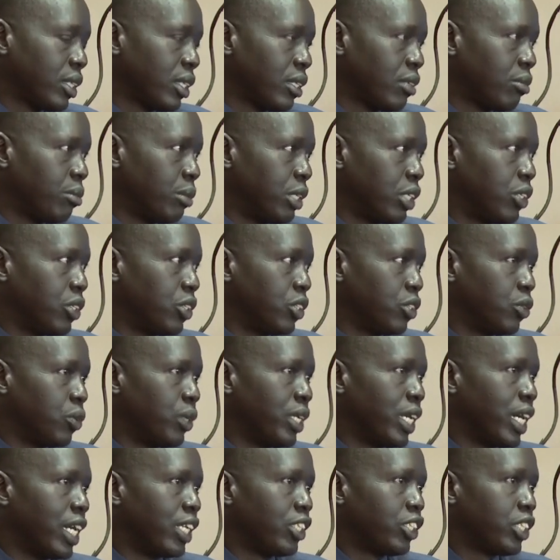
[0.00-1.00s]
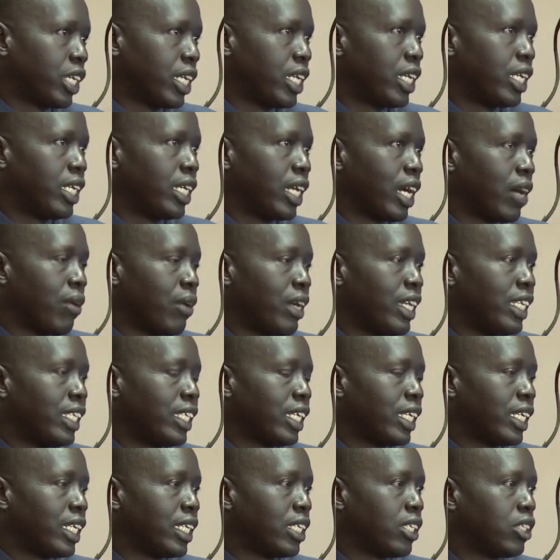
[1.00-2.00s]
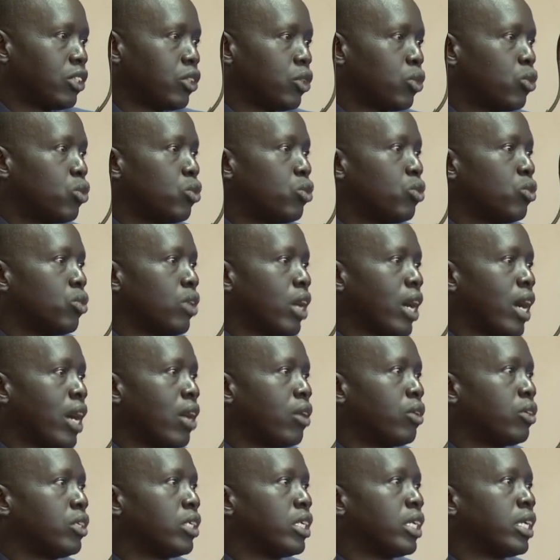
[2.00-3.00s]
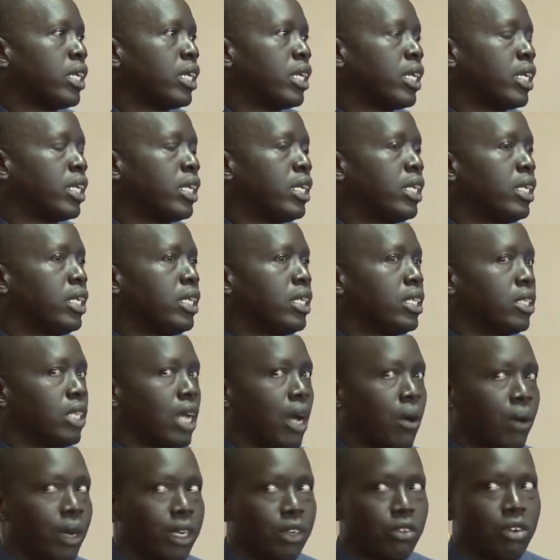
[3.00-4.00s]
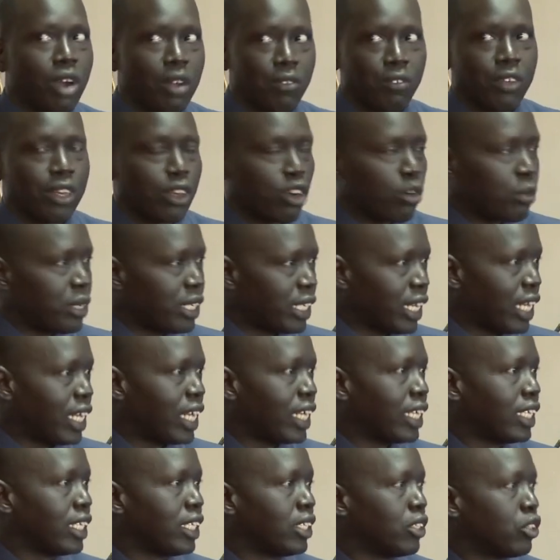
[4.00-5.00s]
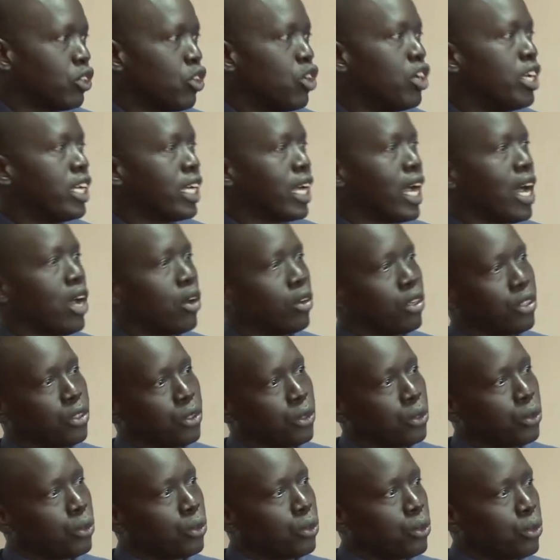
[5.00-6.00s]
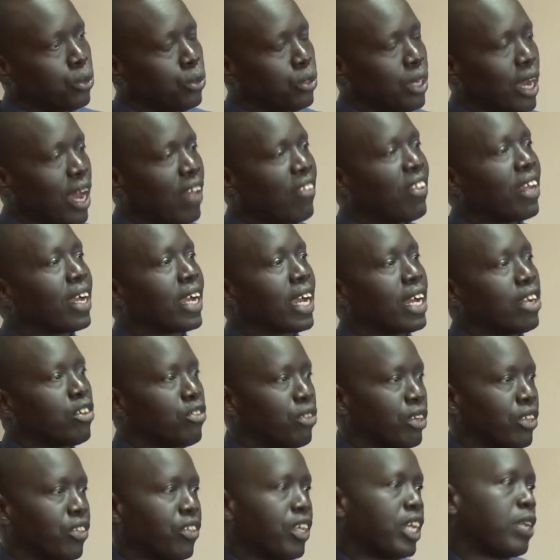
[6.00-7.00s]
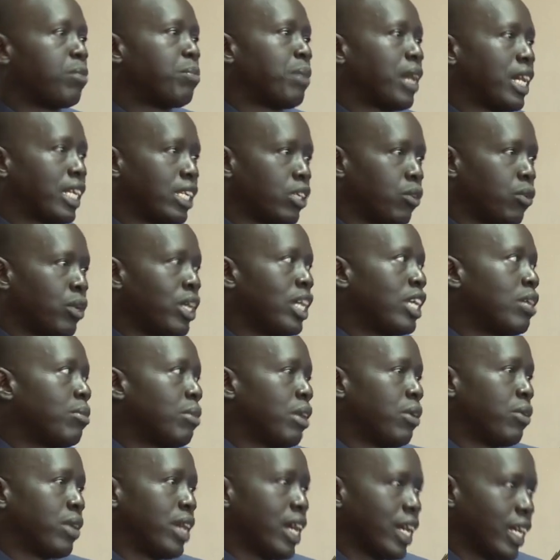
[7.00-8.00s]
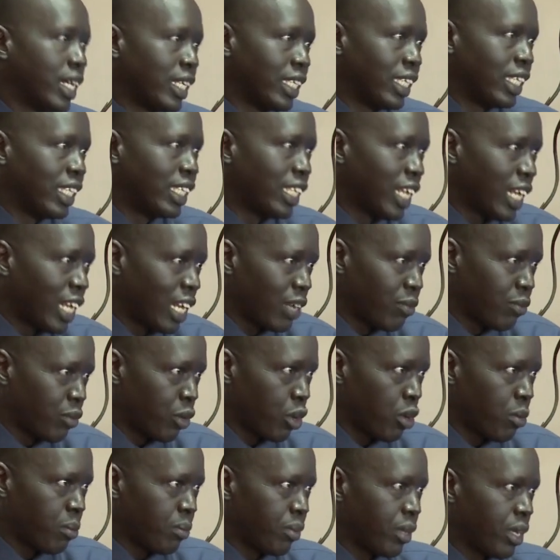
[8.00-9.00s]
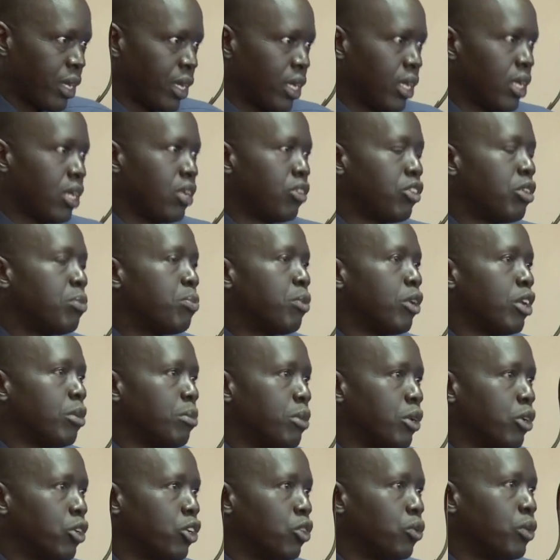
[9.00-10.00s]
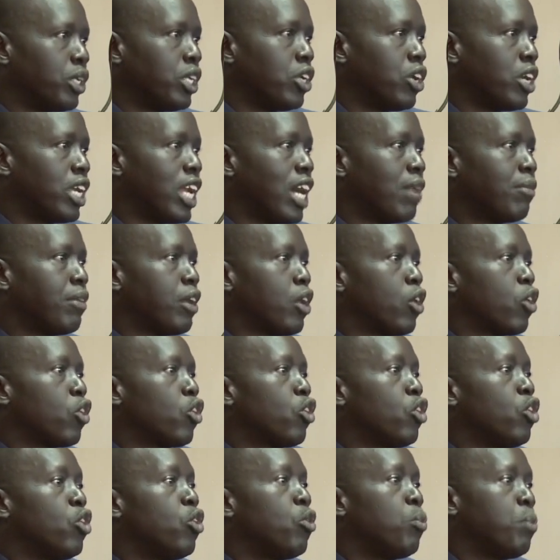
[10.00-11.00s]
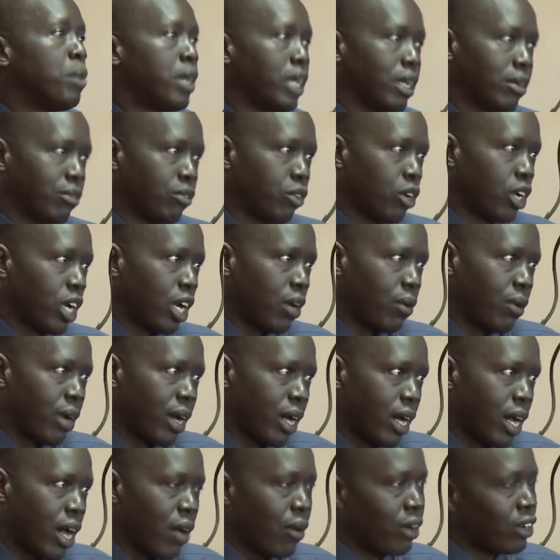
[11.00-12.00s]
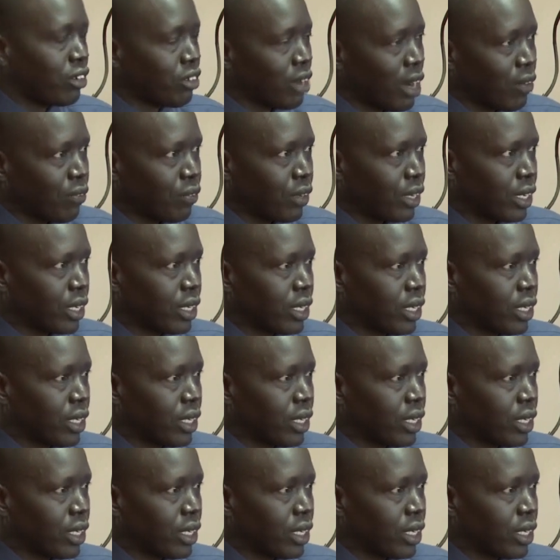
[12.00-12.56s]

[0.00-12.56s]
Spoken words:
because we are channeling our internet throughout, our traffic of internet is going out through other countries, third party, wherever we are getting internet from, simply because we don't have a local looping for our traffic.